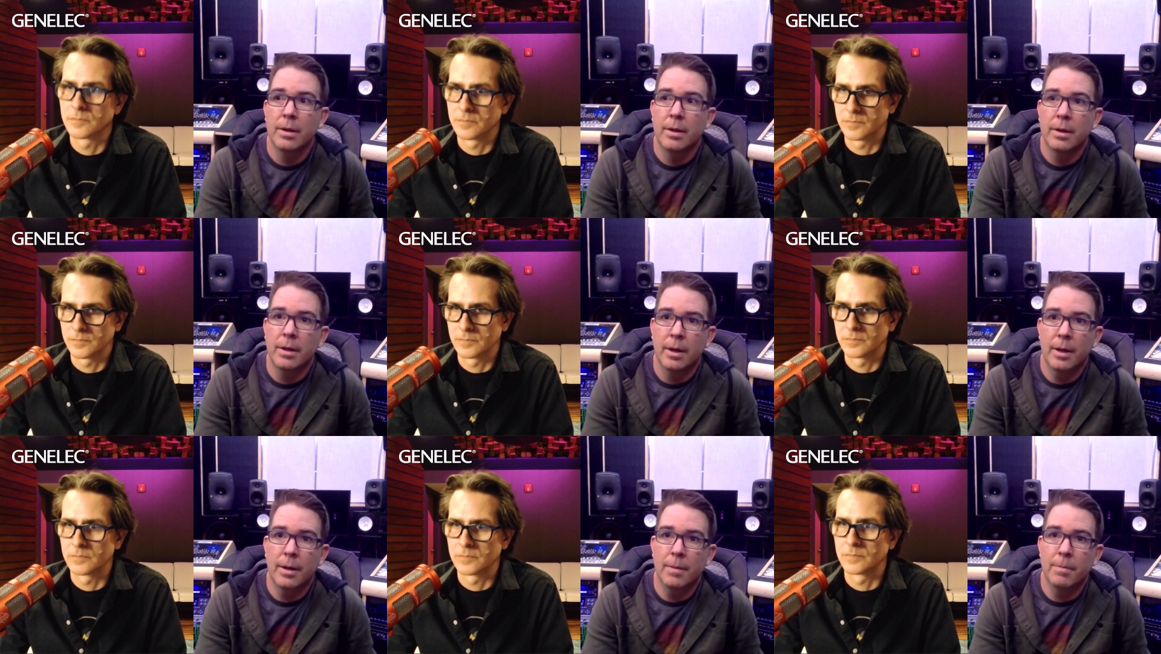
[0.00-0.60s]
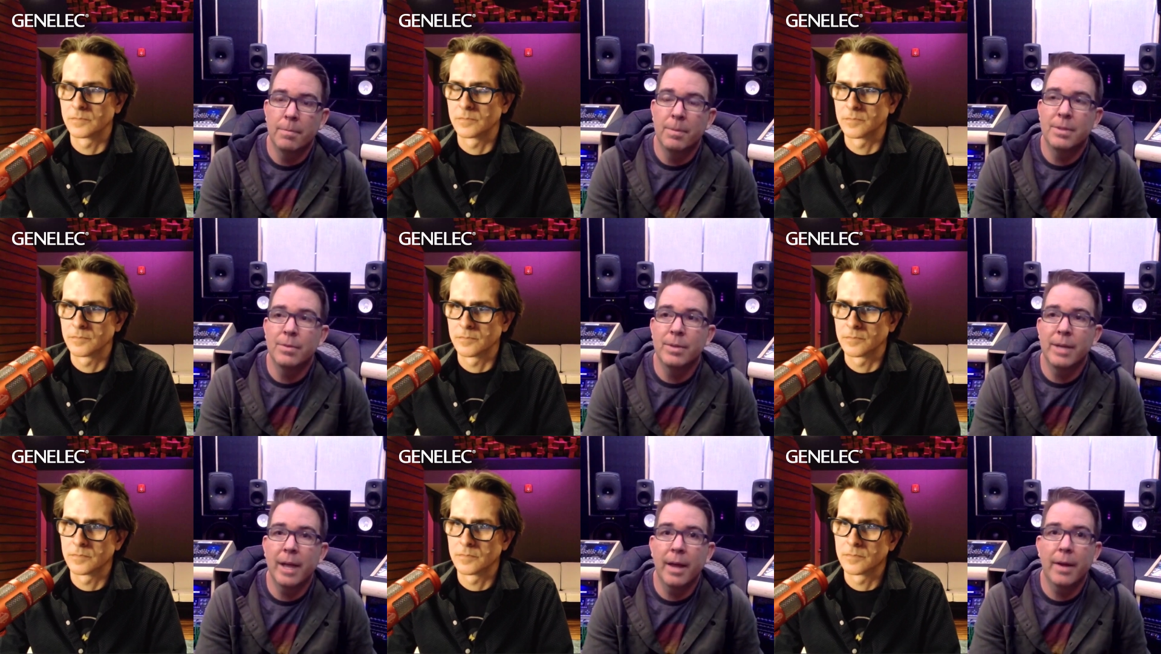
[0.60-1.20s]
Speaker 1: Um, but the
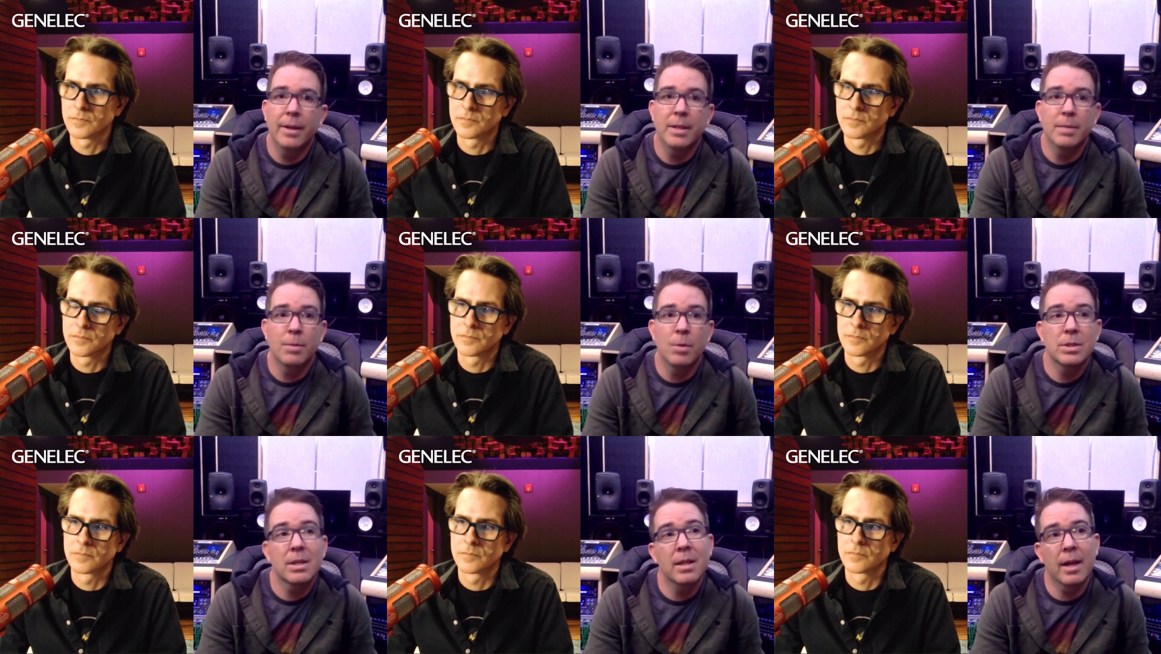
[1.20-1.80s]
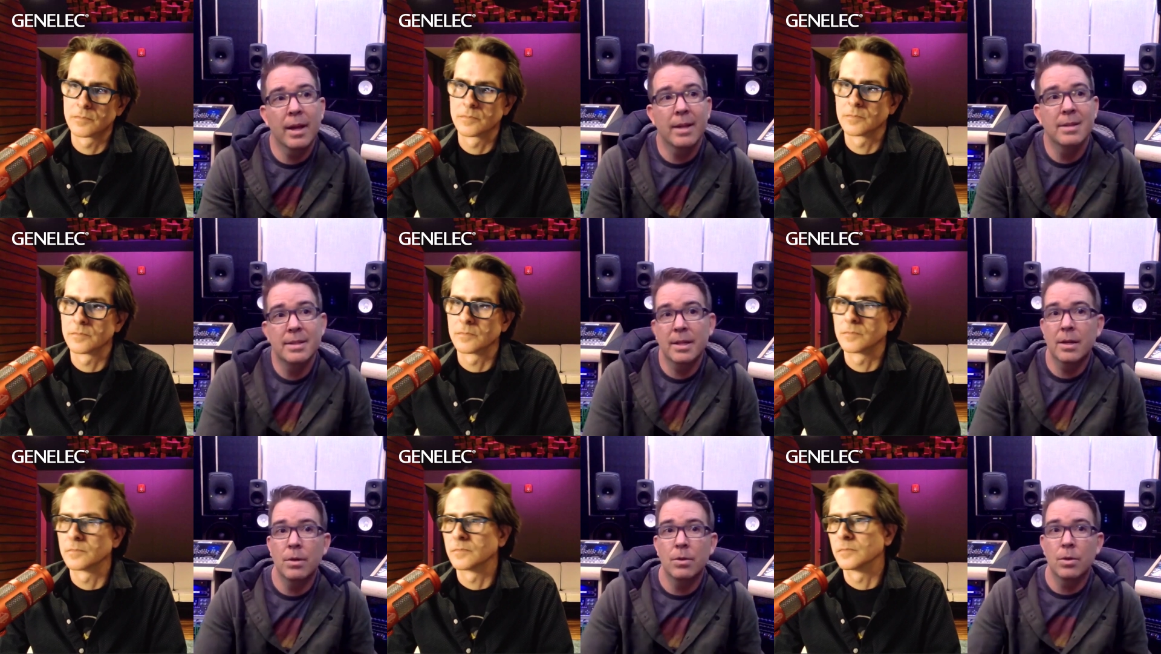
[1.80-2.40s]
reality is most
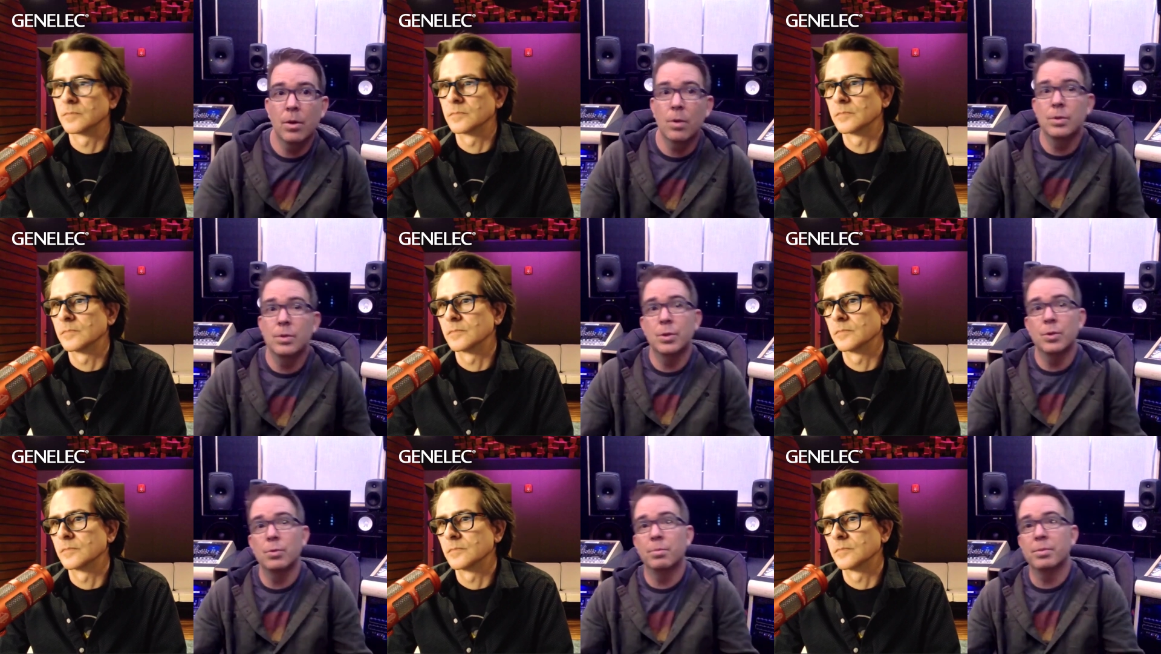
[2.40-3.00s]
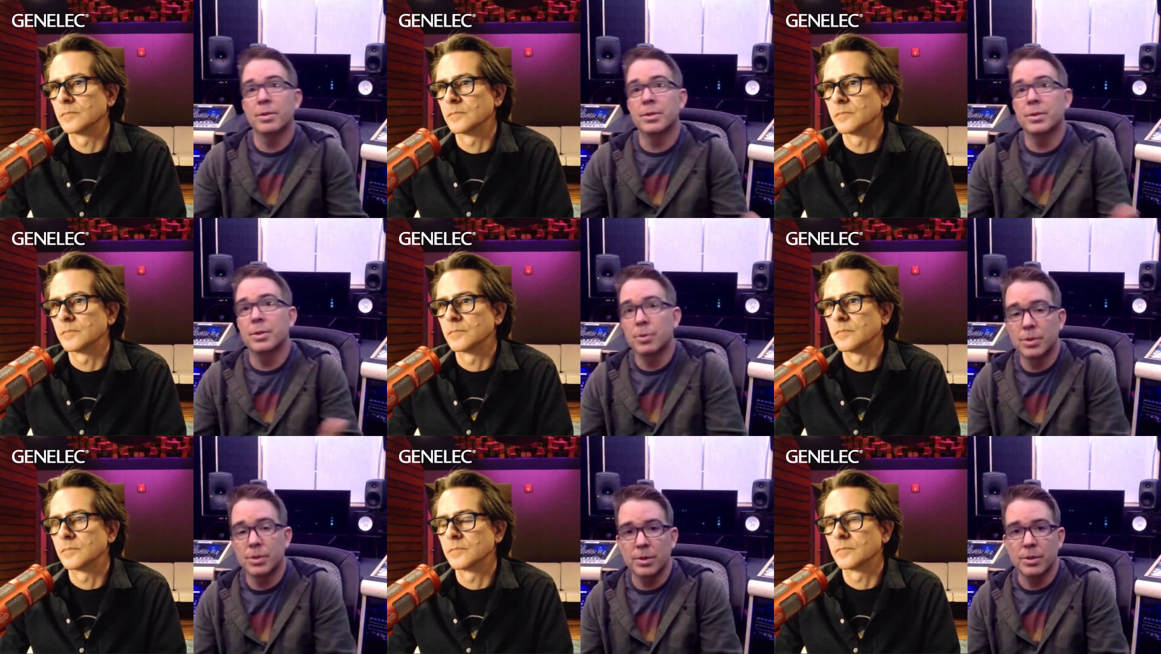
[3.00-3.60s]
clientele go to
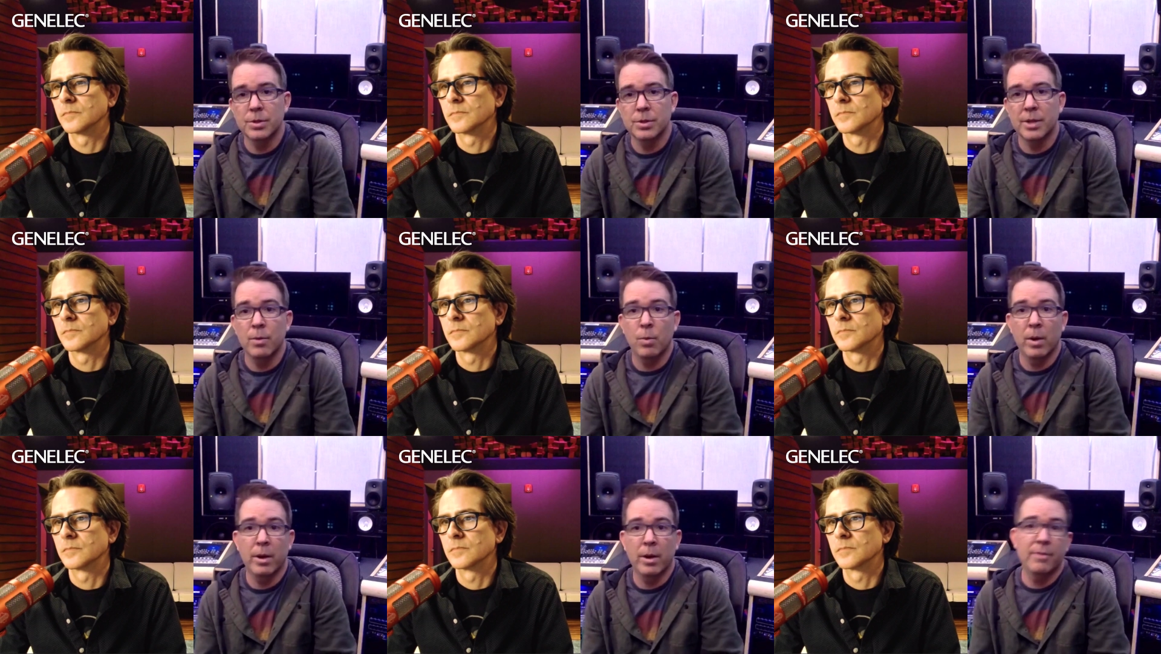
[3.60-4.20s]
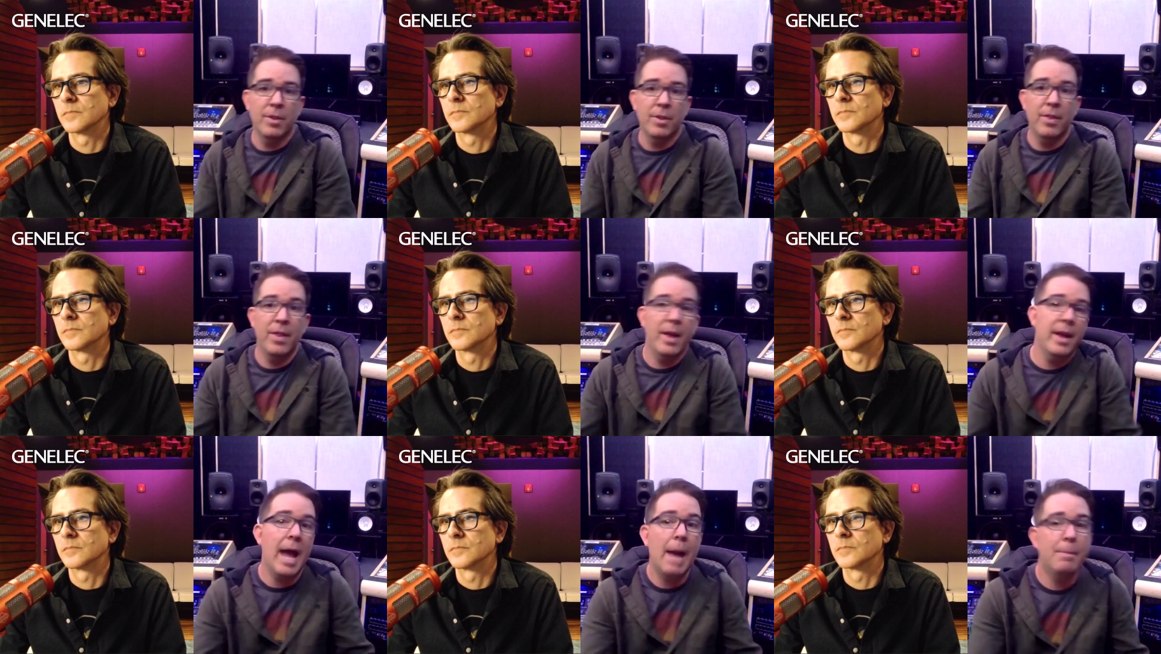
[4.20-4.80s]
producers and wherever they
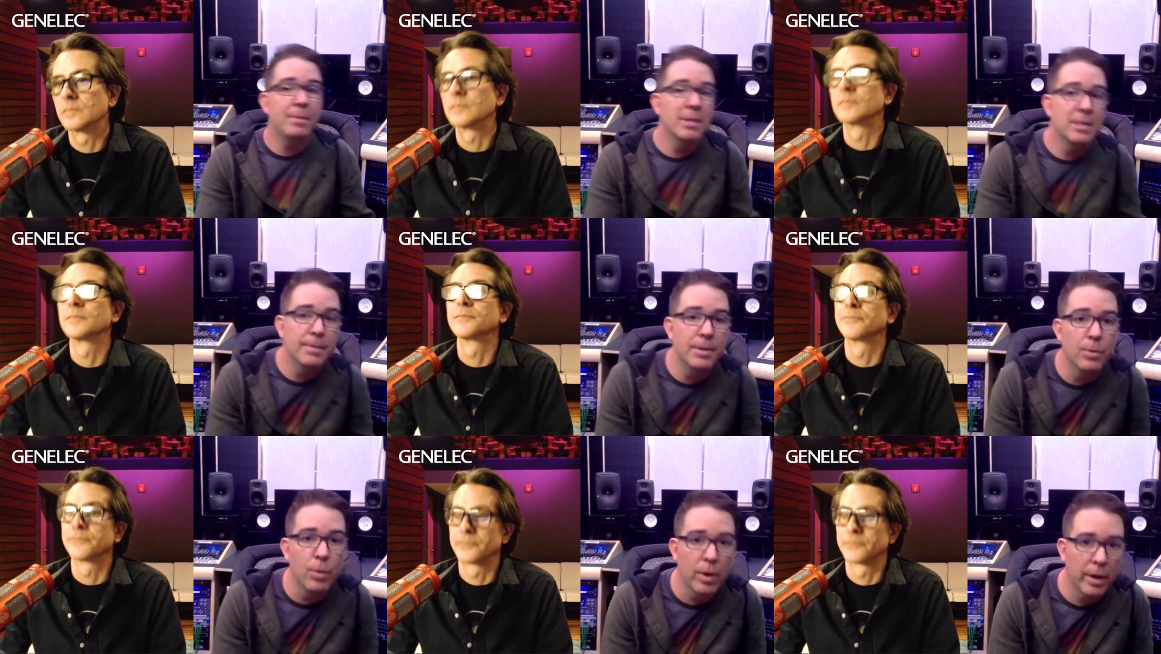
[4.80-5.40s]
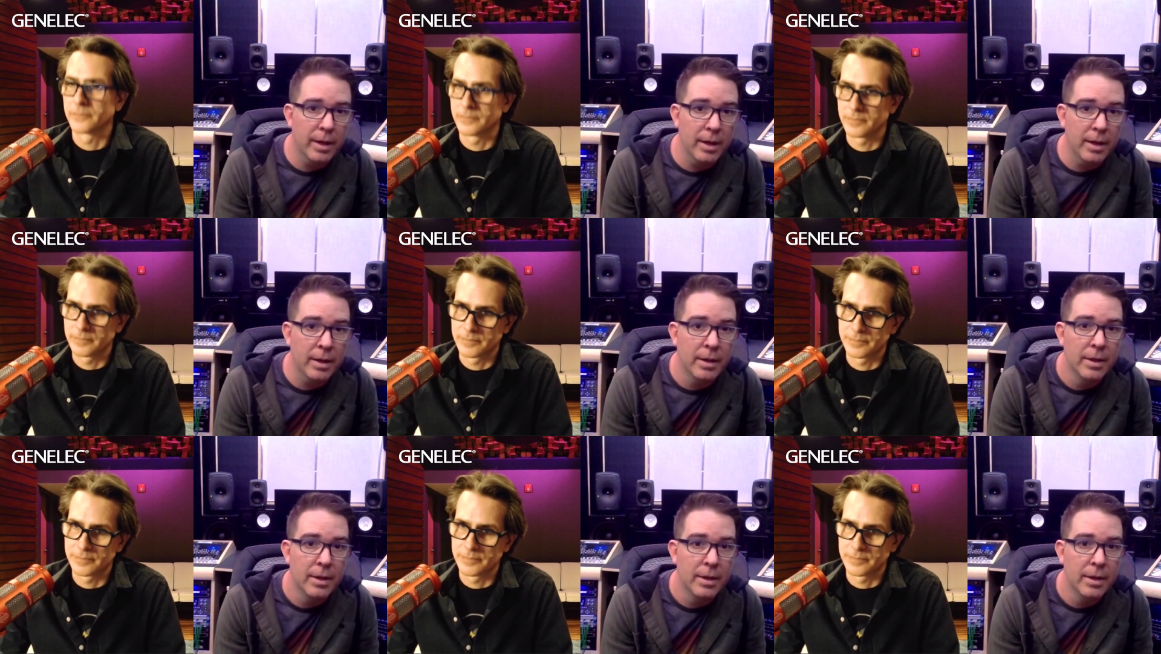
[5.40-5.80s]
happen to be working.